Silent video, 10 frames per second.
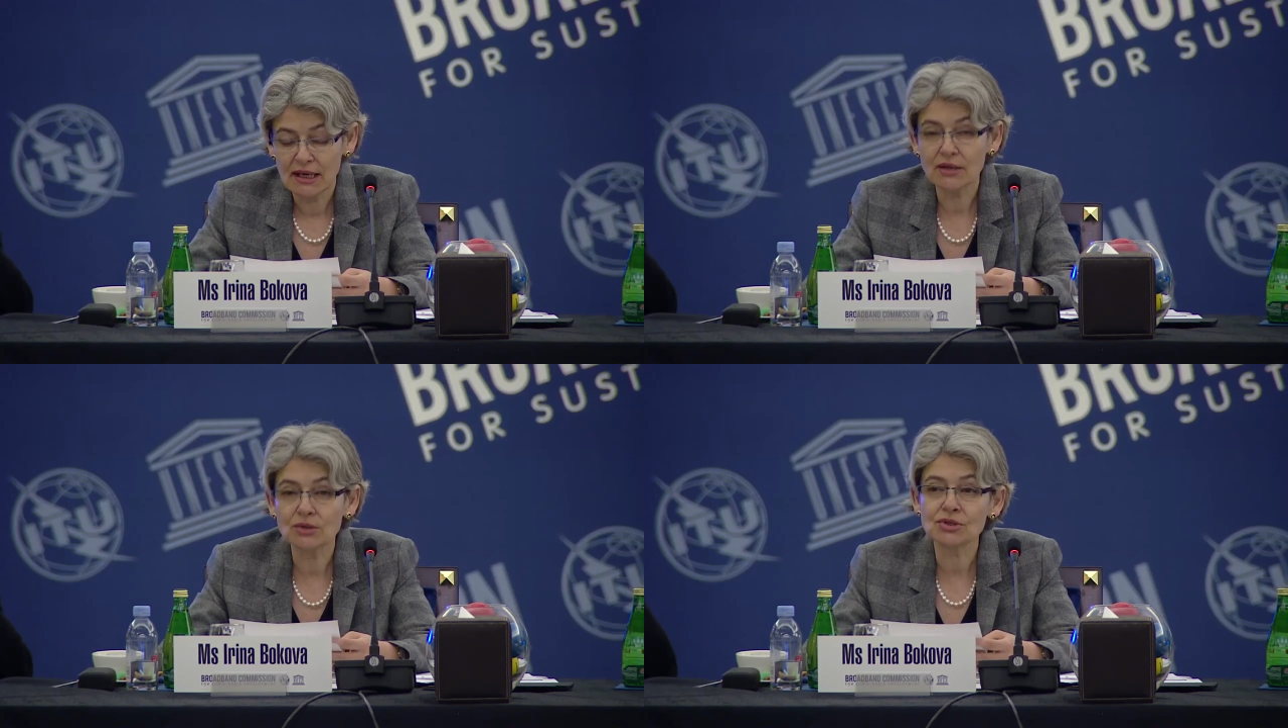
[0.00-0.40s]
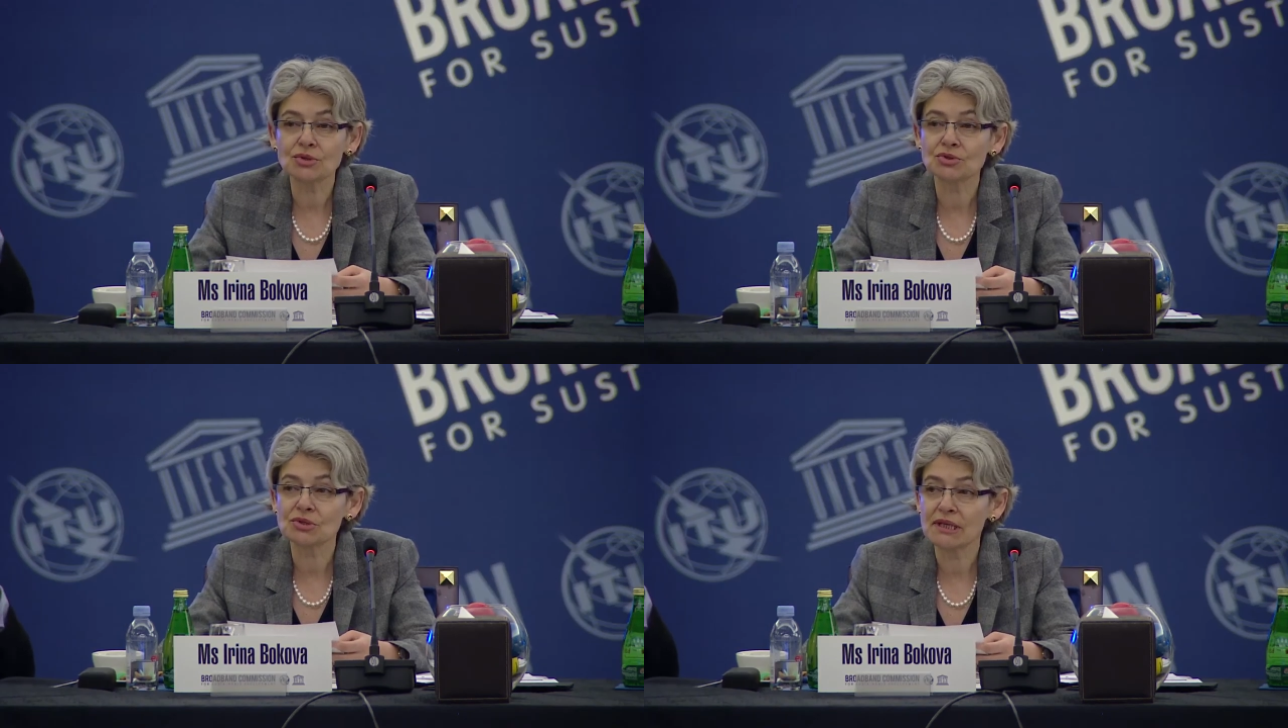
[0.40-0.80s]
and
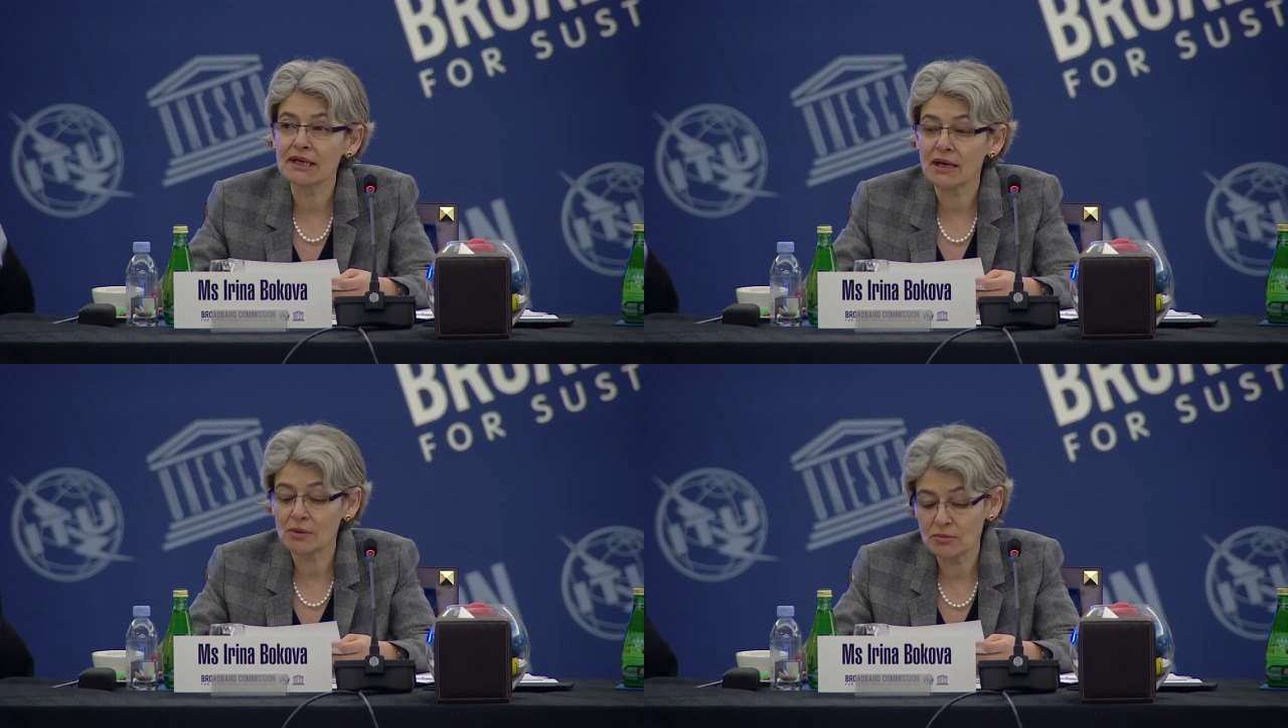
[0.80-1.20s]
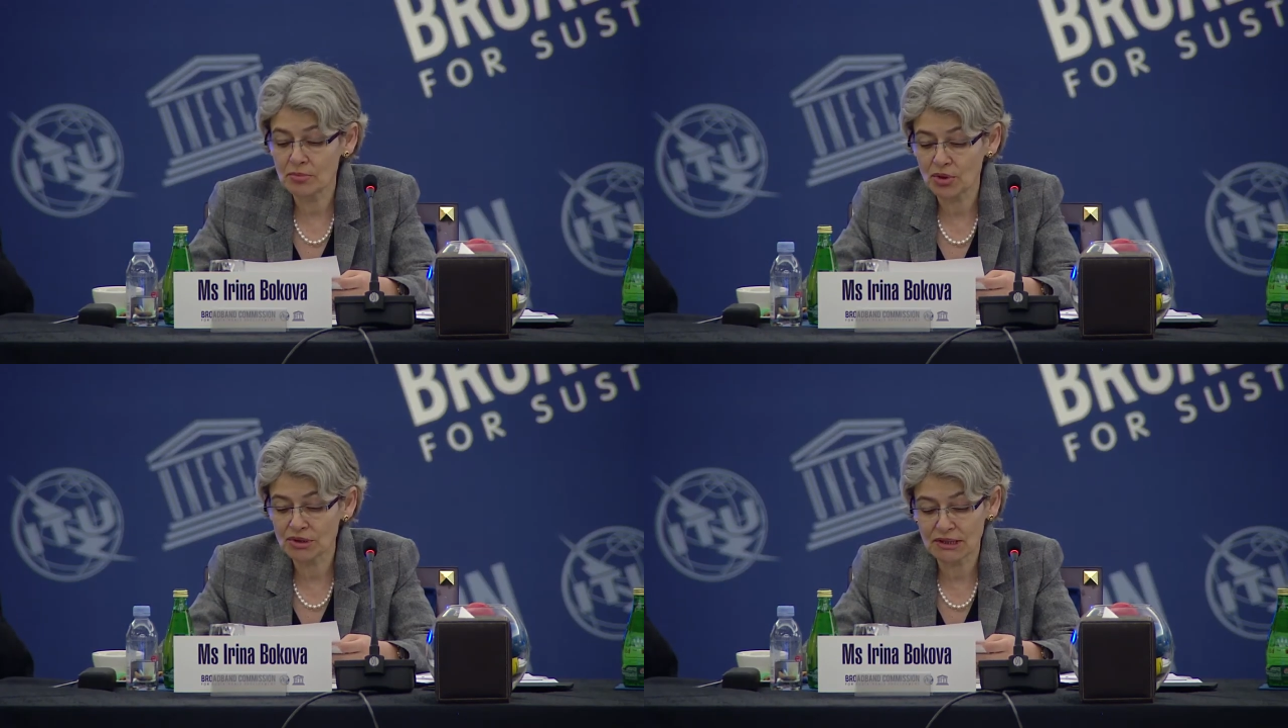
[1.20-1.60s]
also to say how
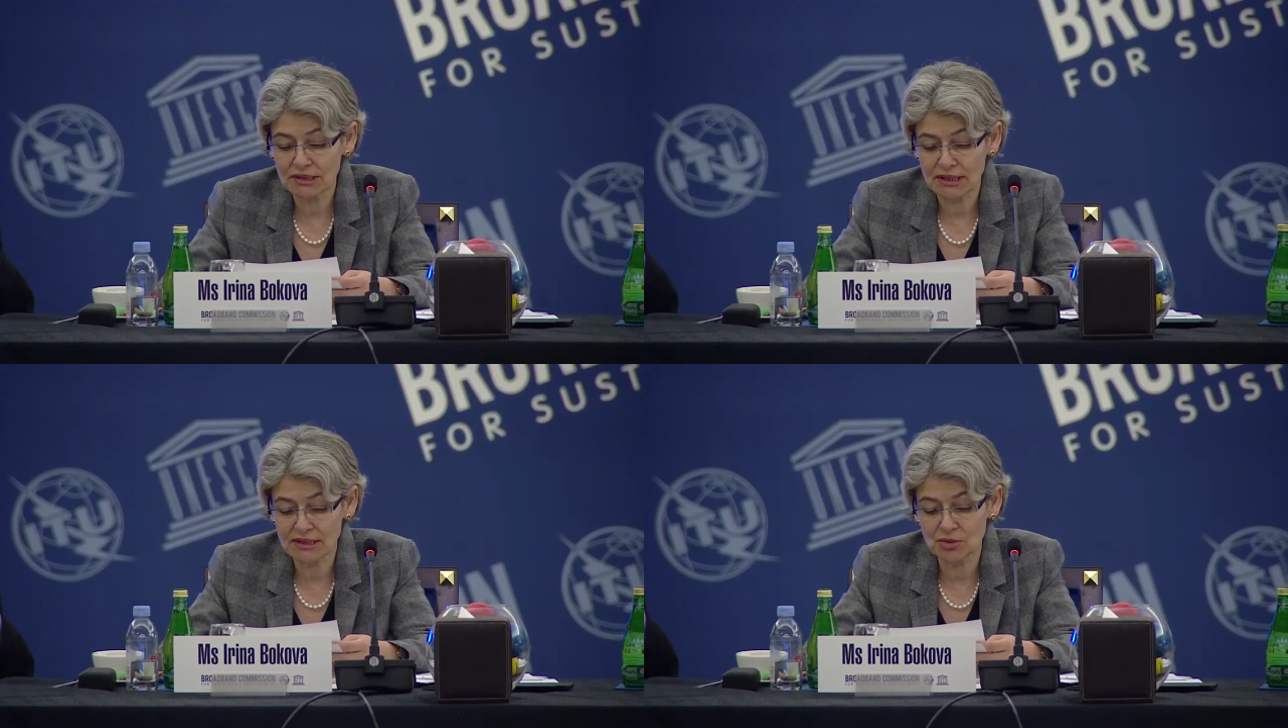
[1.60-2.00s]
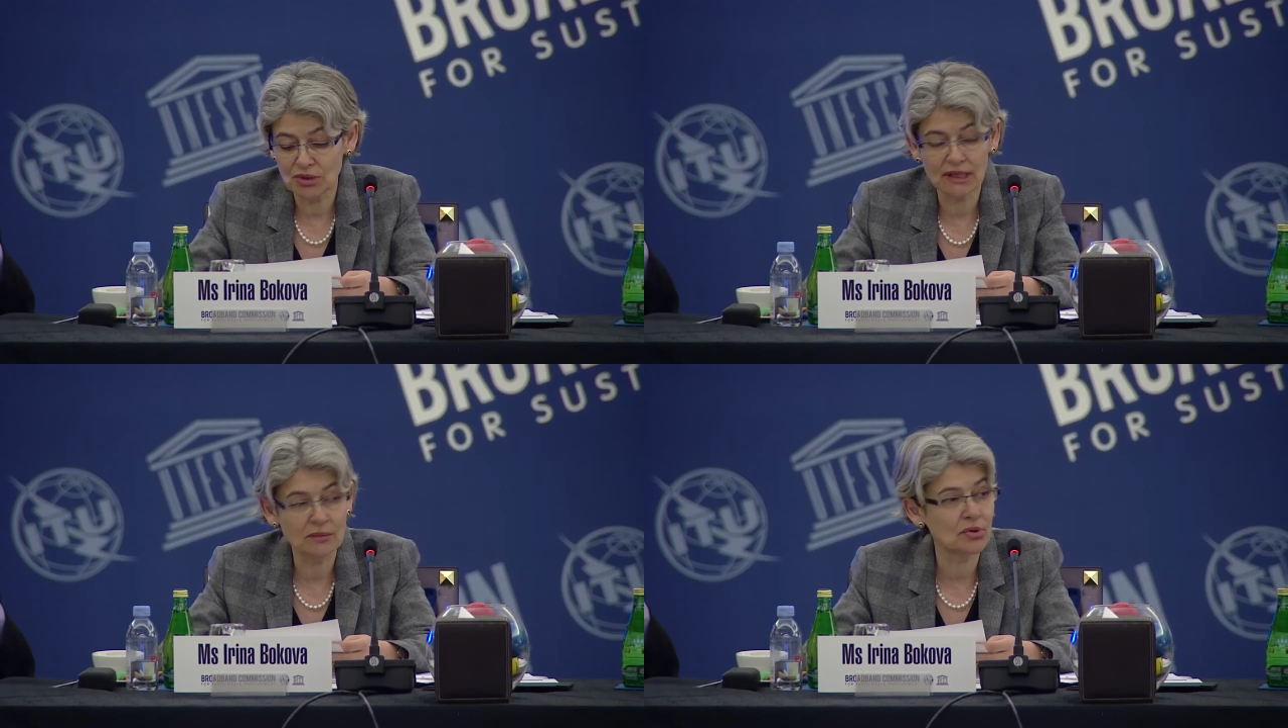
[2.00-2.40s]
important it is to
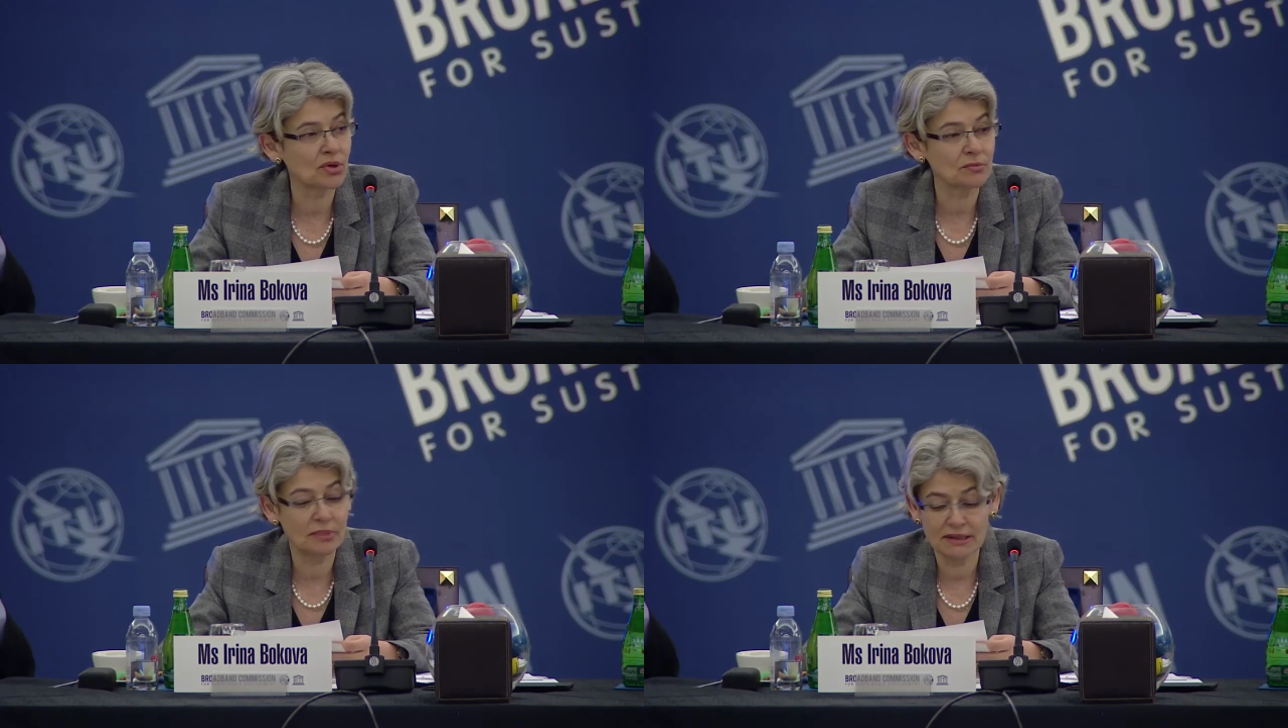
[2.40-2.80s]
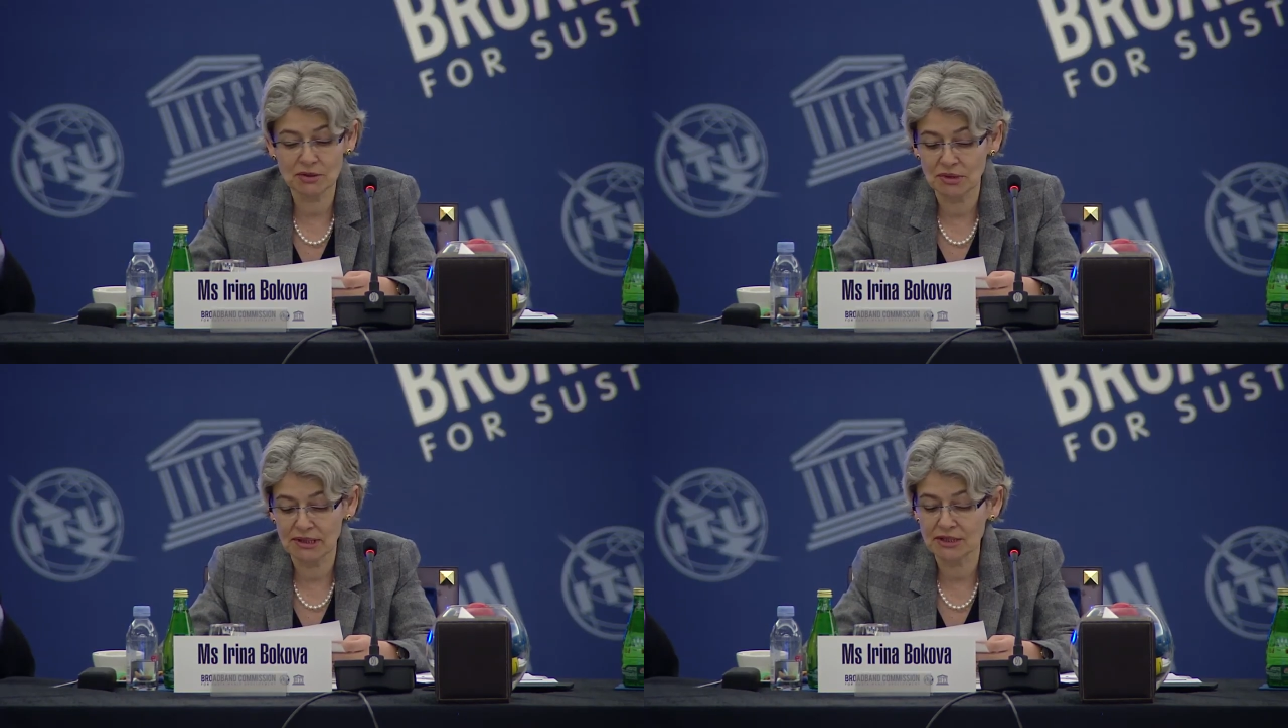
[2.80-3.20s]
link
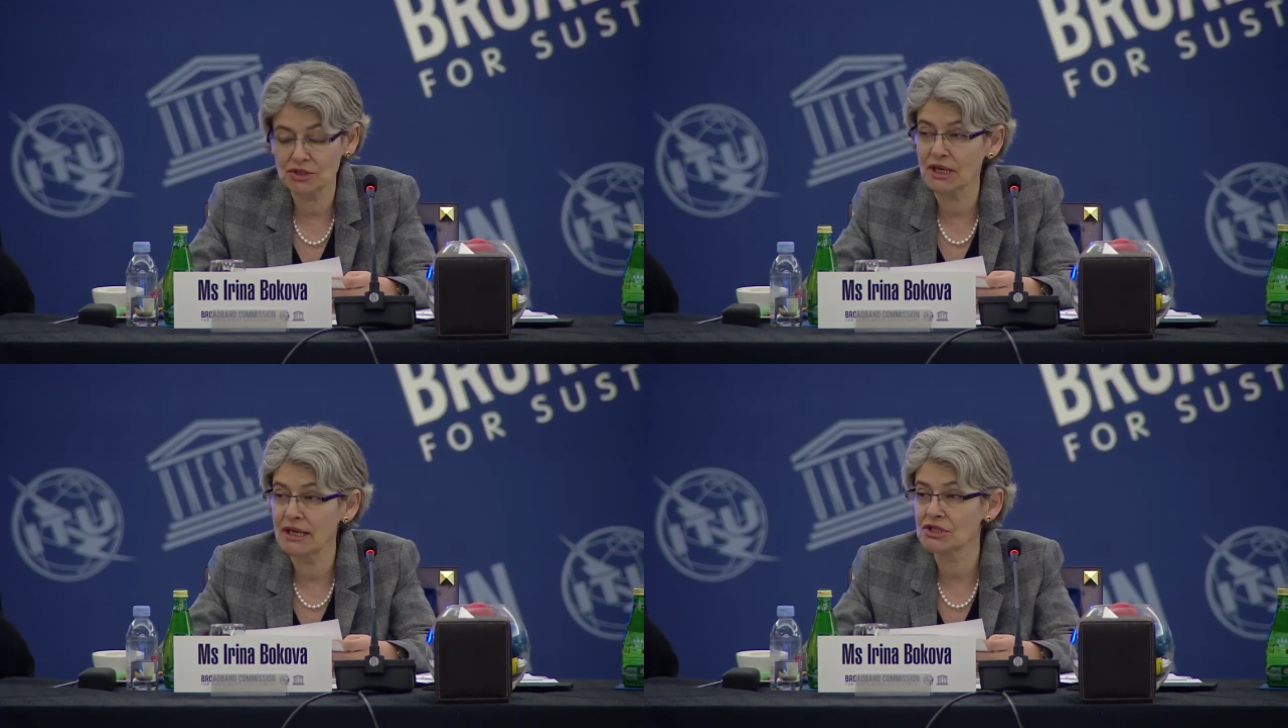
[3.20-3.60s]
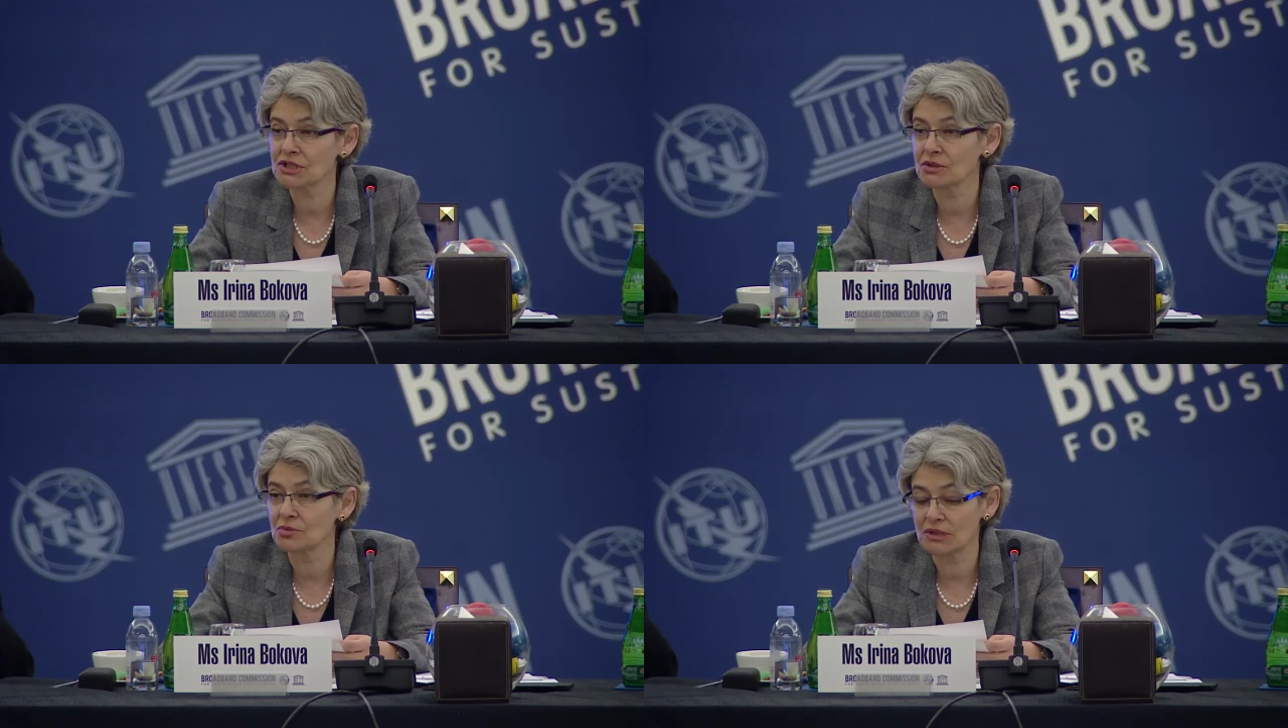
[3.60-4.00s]
broadband with education,